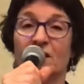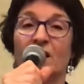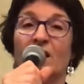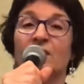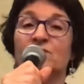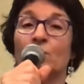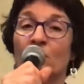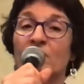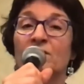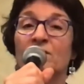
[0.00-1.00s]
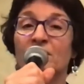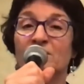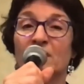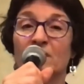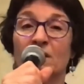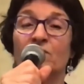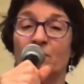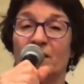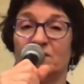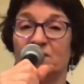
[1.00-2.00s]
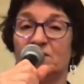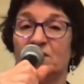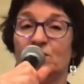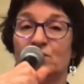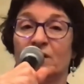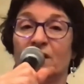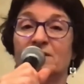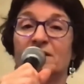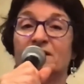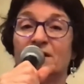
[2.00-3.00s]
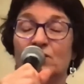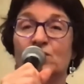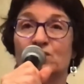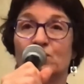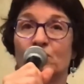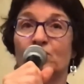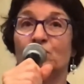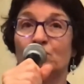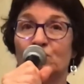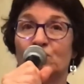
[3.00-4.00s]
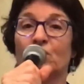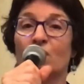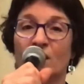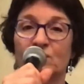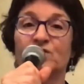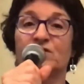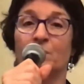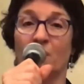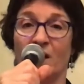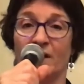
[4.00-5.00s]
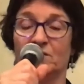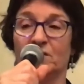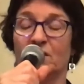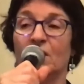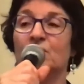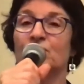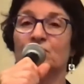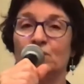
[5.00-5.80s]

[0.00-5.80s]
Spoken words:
And so one of the things I love about this teaching is it teaches you to use your conscious mind, to